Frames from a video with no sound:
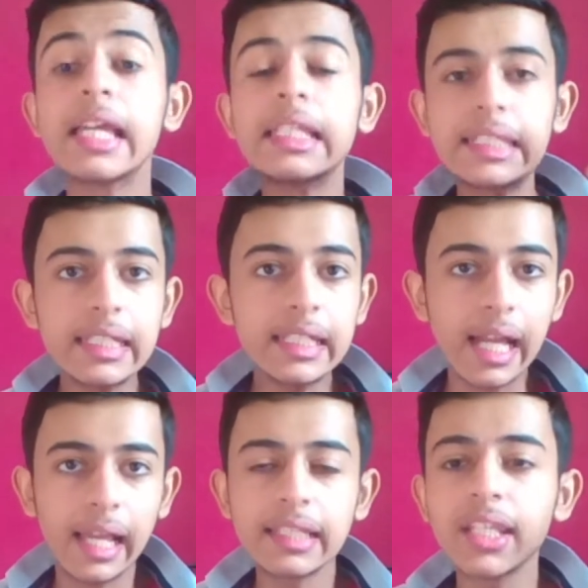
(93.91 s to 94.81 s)
See
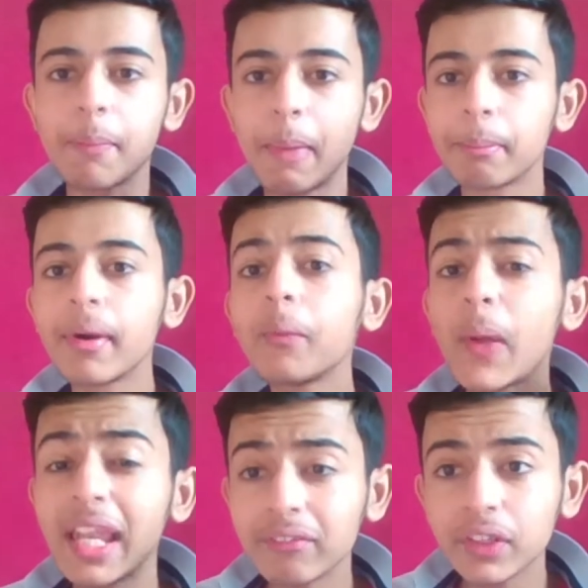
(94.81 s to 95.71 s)
guys, remember
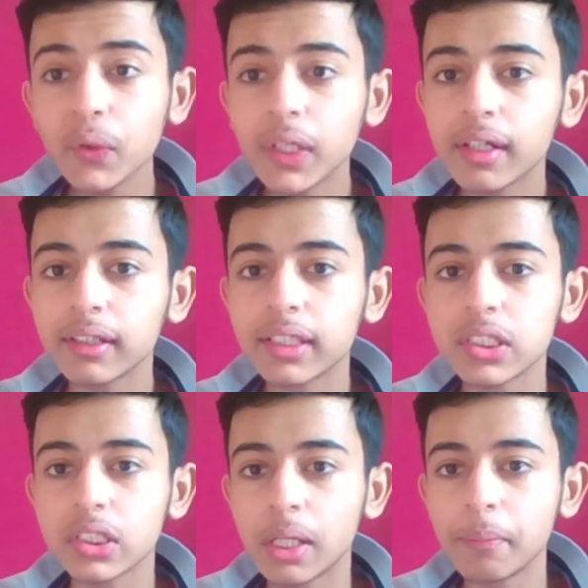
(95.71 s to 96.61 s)
whenever you hear the
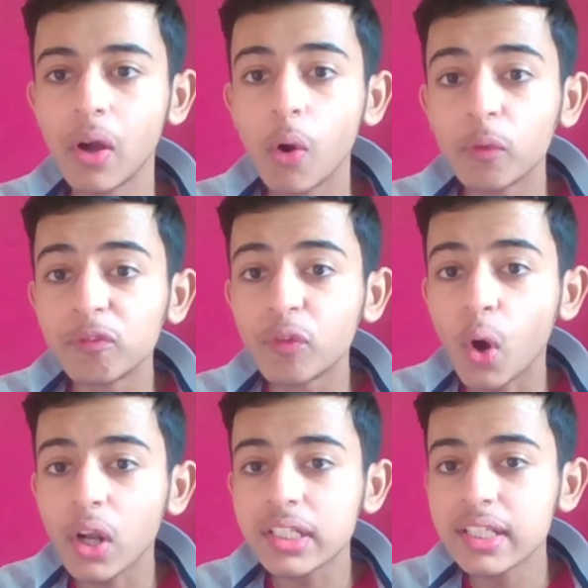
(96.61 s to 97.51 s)
term
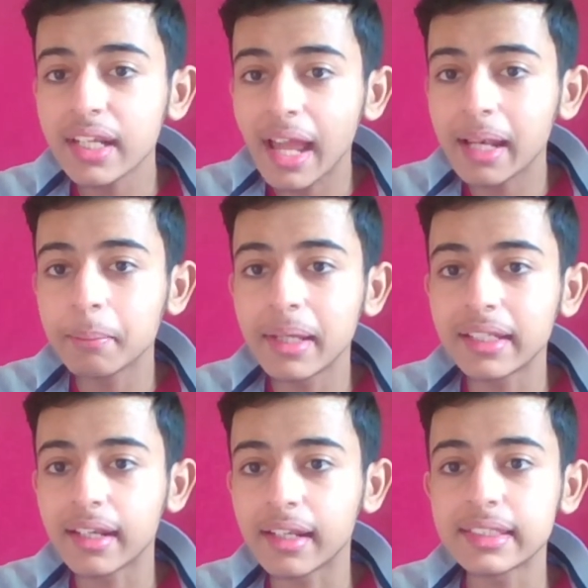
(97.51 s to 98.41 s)
water and
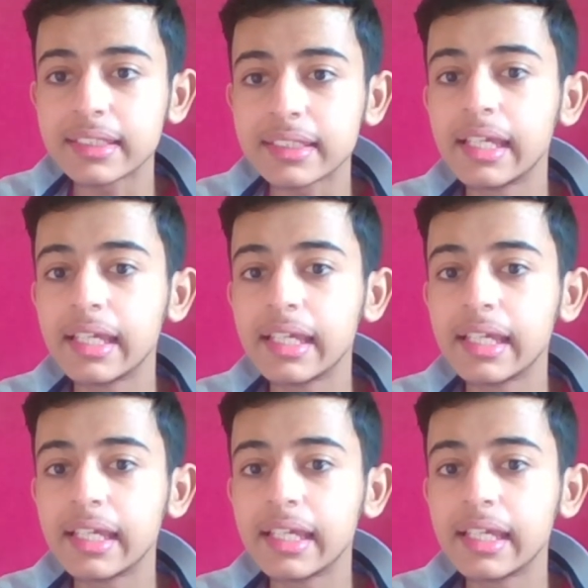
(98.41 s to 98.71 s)
minerals,